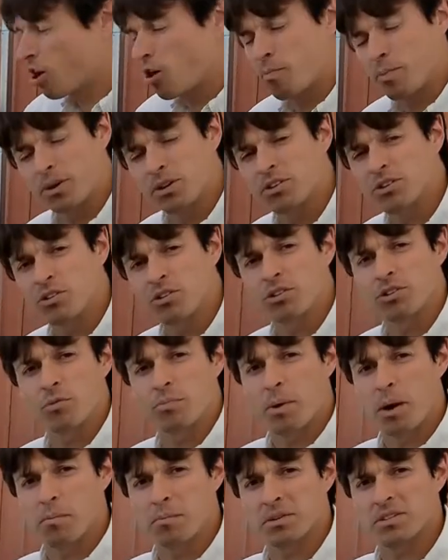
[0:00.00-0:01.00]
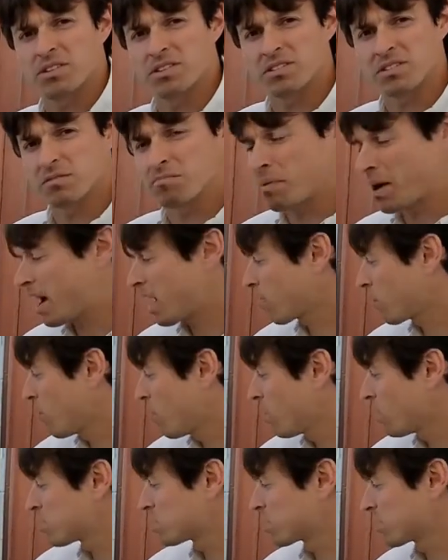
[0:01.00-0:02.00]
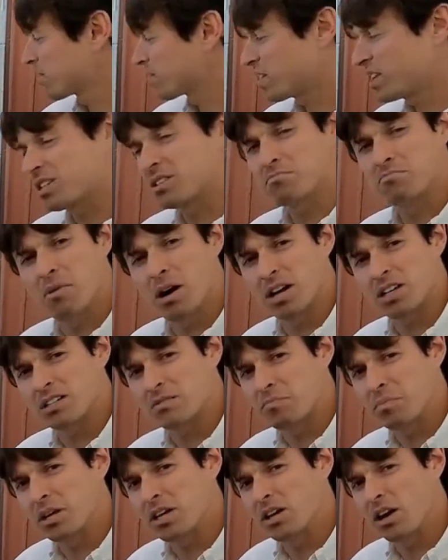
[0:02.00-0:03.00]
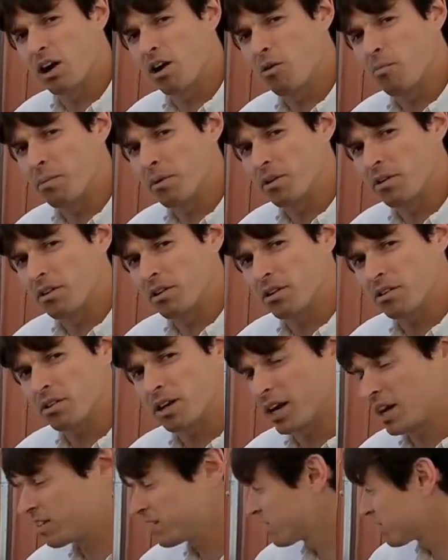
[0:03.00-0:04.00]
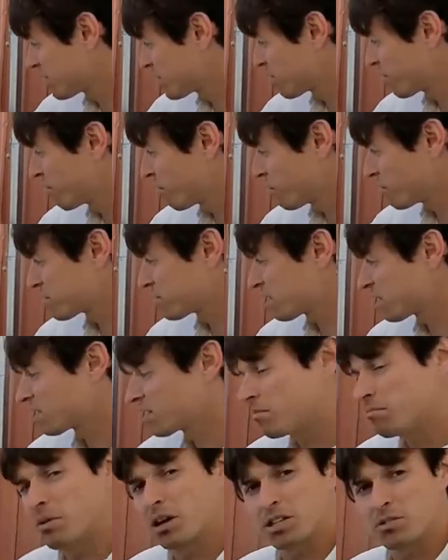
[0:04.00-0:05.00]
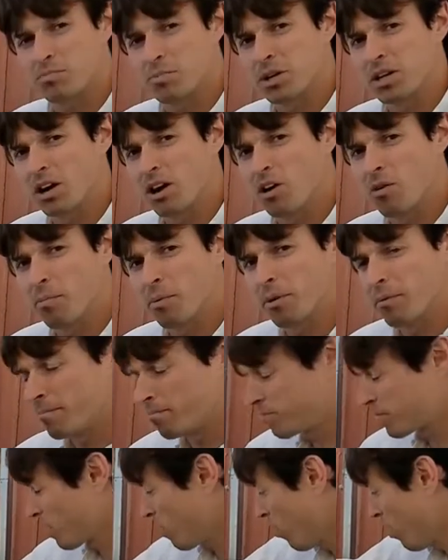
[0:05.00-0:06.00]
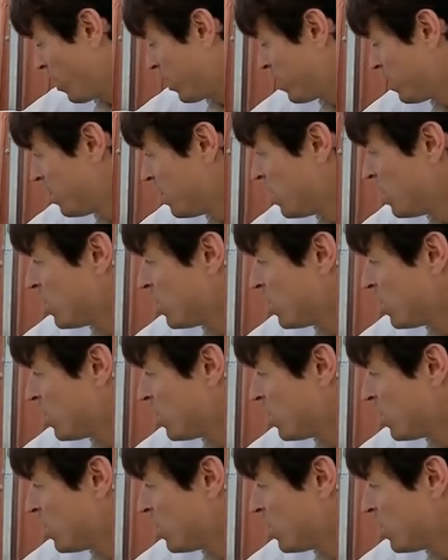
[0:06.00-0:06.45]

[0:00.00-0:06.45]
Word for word: open during your pump assisted backwash, this must be open, okay? This is the first thing that must be open, all right?